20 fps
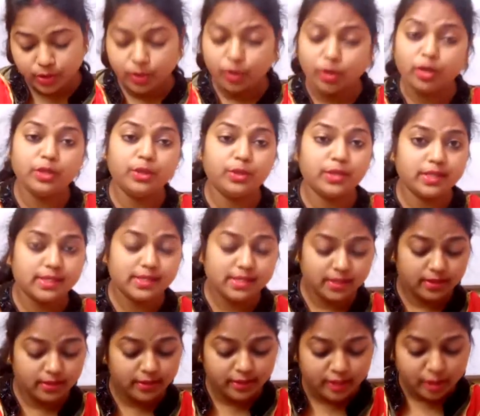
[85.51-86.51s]
or you can
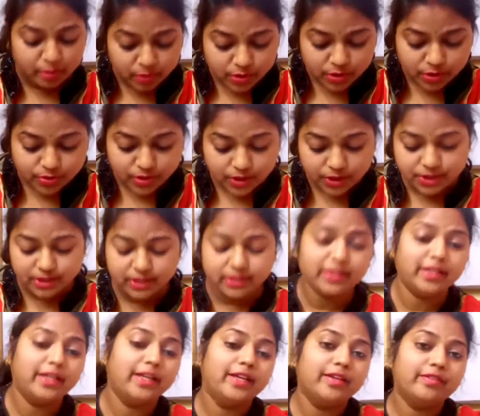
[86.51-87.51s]
say the
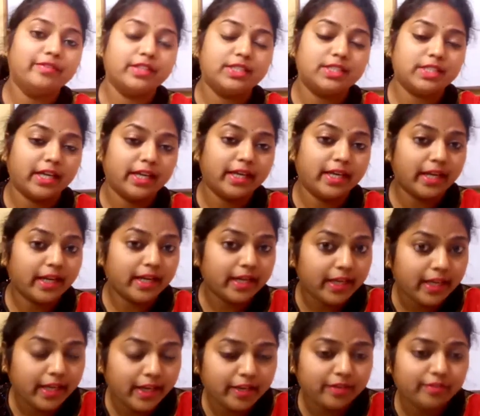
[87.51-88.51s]
demonstration which I can
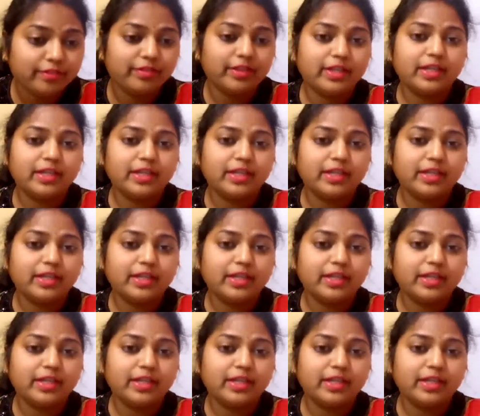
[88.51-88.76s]
give,